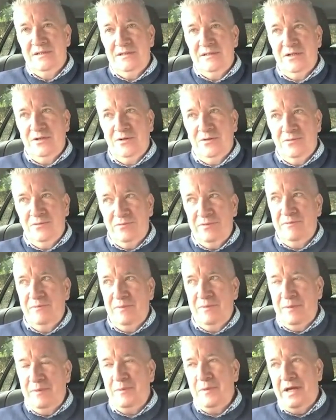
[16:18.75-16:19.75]
you know,
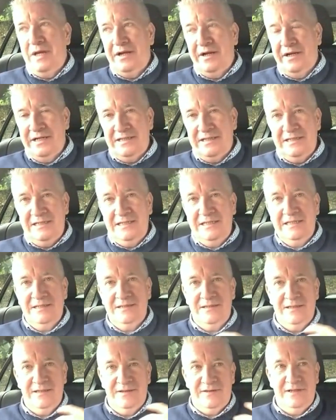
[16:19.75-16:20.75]
an idea,
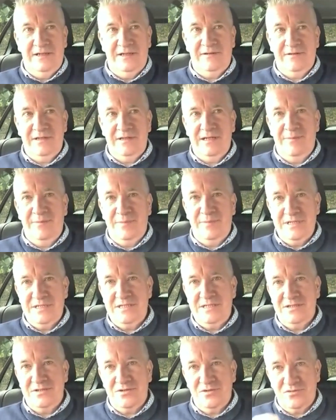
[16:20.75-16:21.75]
a theory, a
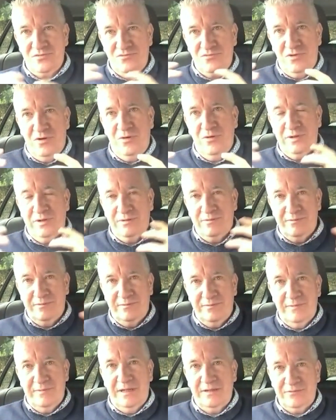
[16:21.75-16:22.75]
business just growing
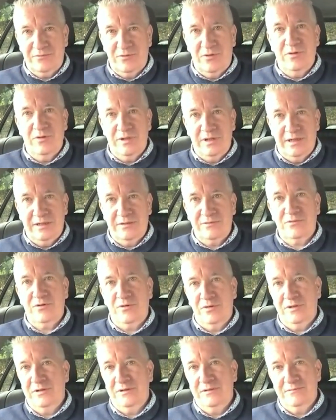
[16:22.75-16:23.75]
and growing and
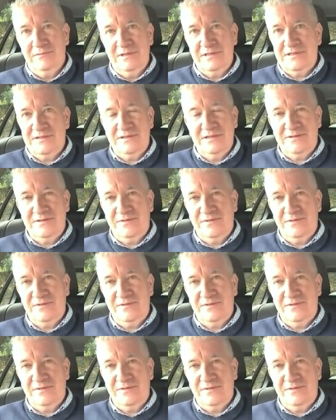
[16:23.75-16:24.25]
growing. It's